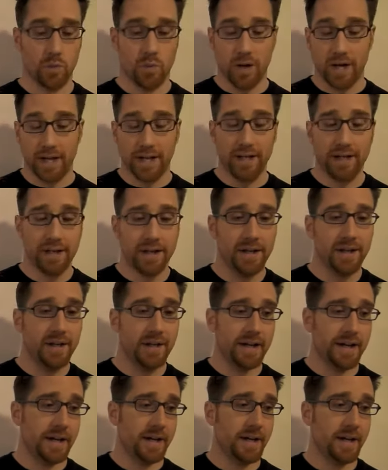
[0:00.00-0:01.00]
One,
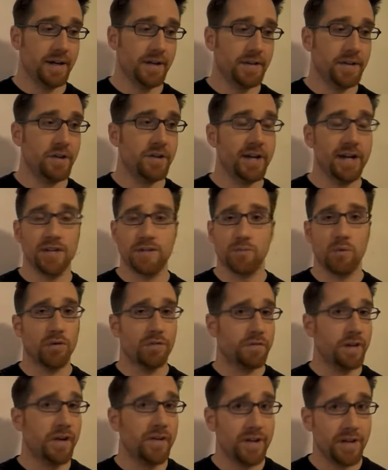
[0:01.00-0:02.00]
the internet is more
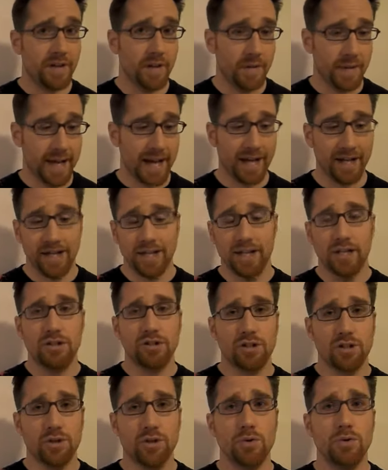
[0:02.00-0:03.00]
varied than that. And
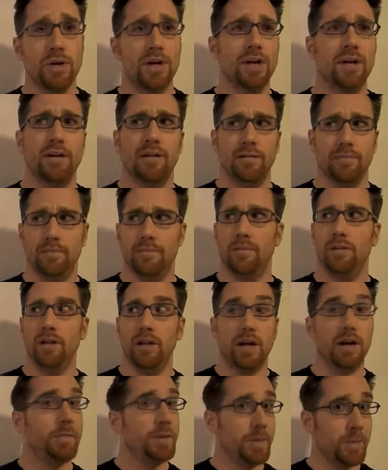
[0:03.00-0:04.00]
two, a
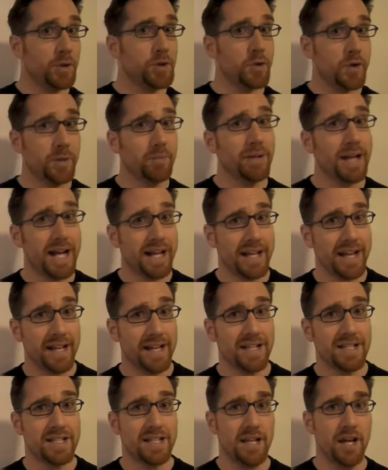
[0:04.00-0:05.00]
lot of people are doing black hat
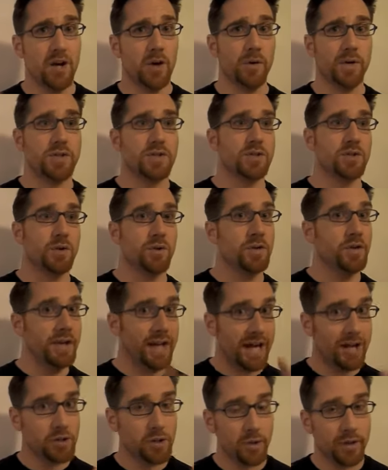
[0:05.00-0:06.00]
SEO, and so the
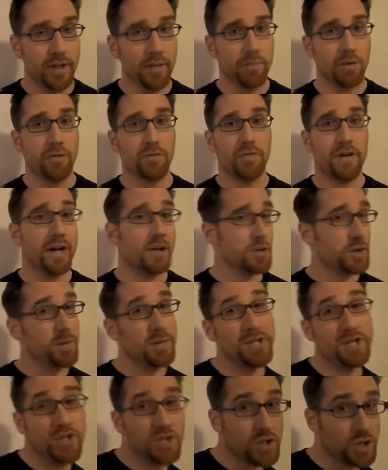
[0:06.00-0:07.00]
natural link profile is going to
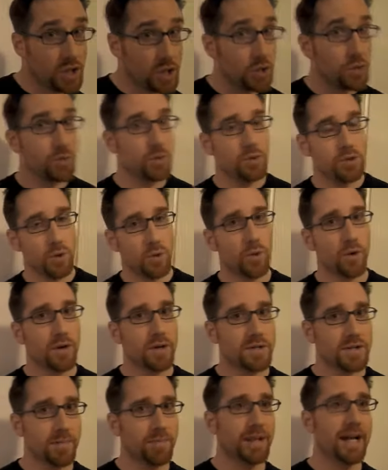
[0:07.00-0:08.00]
be skewed
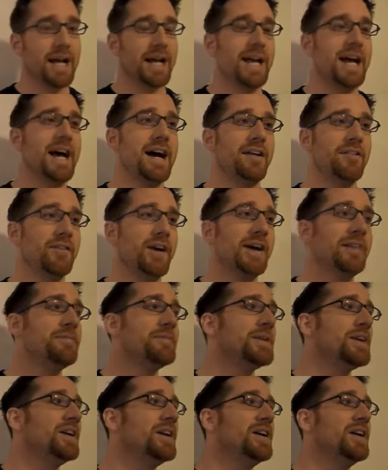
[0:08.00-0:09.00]
towards the black hat, right?
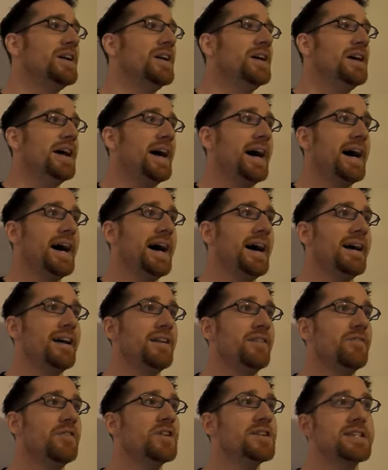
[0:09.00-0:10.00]

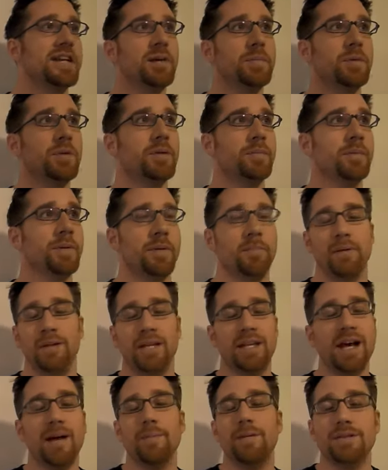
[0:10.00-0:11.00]
For example, but it
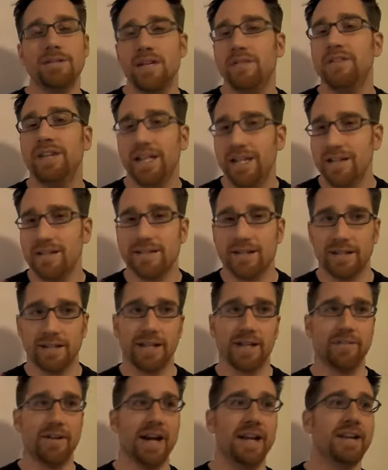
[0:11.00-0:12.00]
happens even
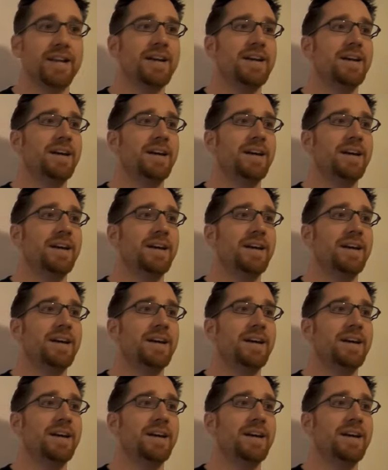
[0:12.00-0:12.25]
innocently, right?